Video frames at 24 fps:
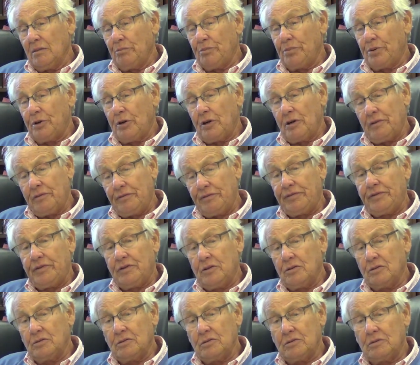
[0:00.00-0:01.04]
Prof,
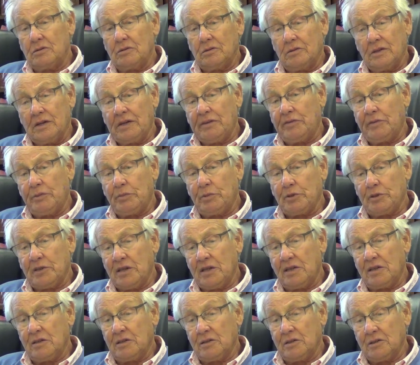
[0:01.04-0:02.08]
who
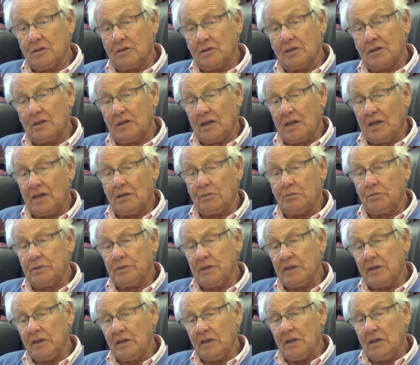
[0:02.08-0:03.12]
everybody called
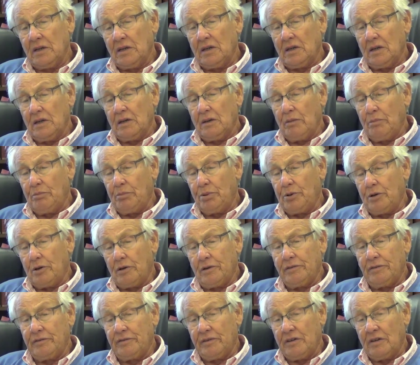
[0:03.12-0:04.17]
Albi
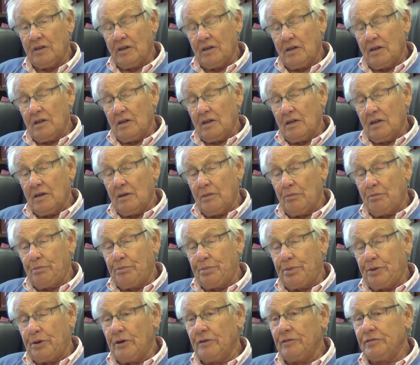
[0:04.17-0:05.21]
Prof,
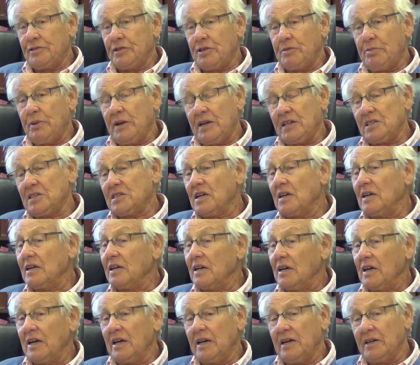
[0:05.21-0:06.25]
Prof speaks
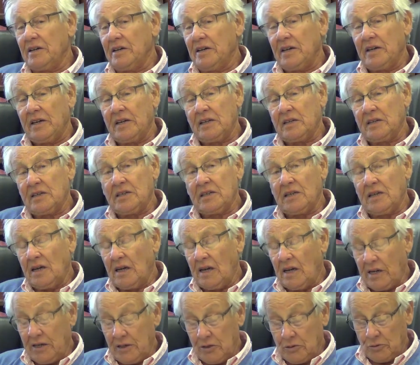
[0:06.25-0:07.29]
Hungarian and
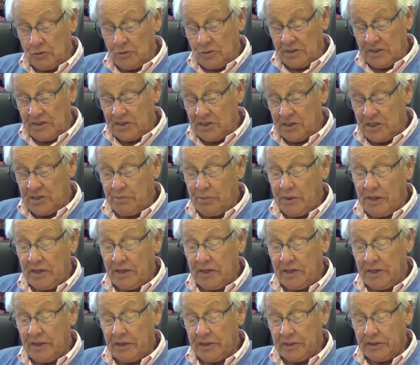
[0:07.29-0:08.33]
I only
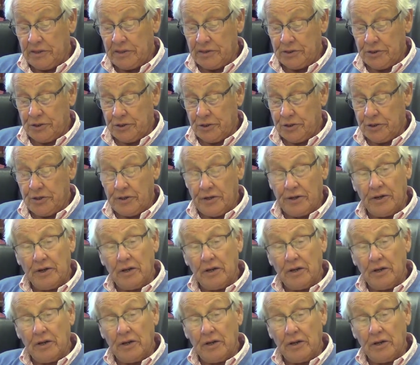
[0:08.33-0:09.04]
speak Yiddish.